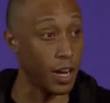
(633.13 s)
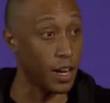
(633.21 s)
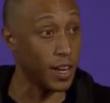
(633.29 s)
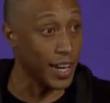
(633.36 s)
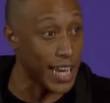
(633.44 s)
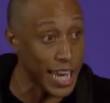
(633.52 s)

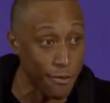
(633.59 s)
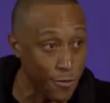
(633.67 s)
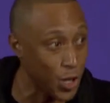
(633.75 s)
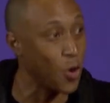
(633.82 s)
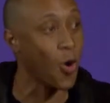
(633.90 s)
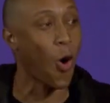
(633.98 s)
leave
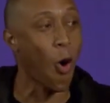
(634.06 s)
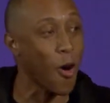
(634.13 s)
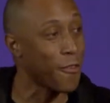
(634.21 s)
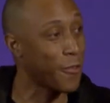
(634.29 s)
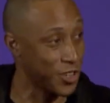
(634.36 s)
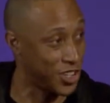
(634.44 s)
you or
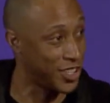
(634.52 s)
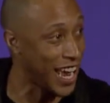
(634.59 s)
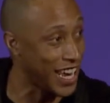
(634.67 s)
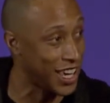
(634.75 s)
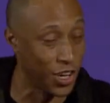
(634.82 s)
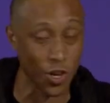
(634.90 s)

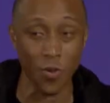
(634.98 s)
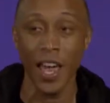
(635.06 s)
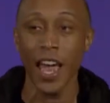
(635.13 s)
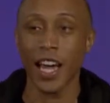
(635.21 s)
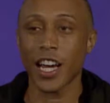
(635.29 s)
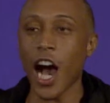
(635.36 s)
forsake you.
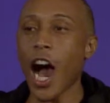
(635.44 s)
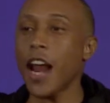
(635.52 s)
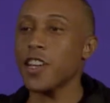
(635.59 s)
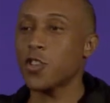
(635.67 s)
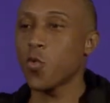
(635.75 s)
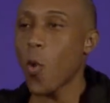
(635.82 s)
God
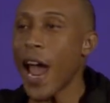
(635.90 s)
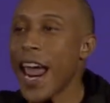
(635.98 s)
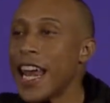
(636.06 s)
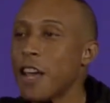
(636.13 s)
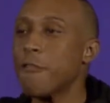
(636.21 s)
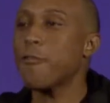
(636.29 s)
is
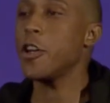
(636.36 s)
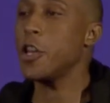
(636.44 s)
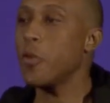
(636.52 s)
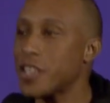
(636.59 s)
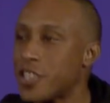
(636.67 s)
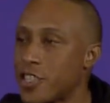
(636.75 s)
waiting for
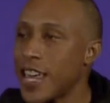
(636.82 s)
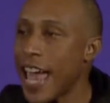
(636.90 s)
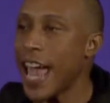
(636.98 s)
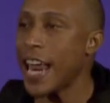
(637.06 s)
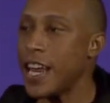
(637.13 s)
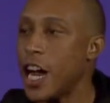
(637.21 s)
you to
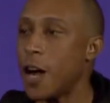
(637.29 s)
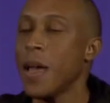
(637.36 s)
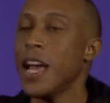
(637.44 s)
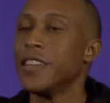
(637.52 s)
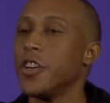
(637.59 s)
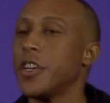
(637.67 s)
stand up,
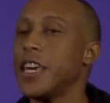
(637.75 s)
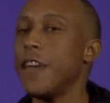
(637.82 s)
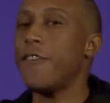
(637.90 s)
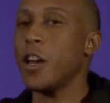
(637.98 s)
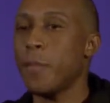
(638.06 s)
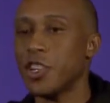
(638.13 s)
to
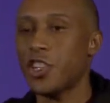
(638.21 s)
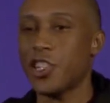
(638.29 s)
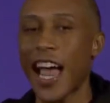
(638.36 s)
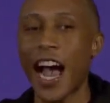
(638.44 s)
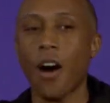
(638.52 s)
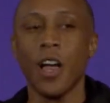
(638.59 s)
give him a
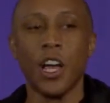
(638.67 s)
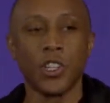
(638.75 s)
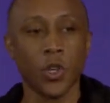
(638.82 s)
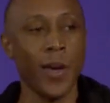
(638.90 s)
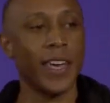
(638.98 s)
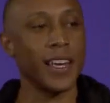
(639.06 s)
shout
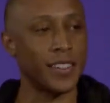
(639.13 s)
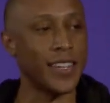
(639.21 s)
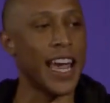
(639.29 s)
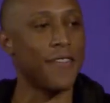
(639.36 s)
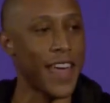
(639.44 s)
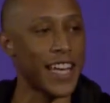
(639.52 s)
so he can
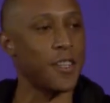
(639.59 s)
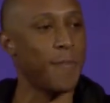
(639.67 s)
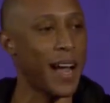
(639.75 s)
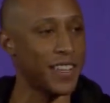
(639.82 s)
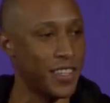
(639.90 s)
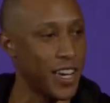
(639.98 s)
say, that's
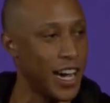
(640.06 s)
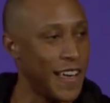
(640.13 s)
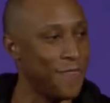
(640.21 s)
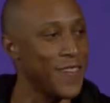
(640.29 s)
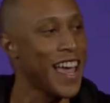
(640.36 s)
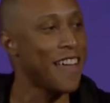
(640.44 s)
my
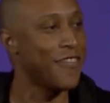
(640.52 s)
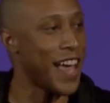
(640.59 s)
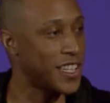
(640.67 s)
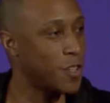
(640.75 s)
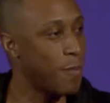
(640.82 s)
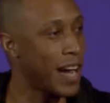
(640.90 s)
son,
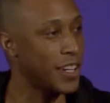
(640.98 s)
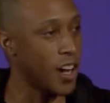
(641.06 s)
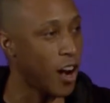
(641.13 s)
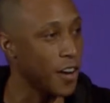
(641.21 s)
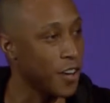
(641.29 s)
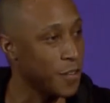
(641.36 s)
that's my
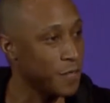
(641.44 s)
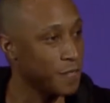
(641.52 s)
daughter.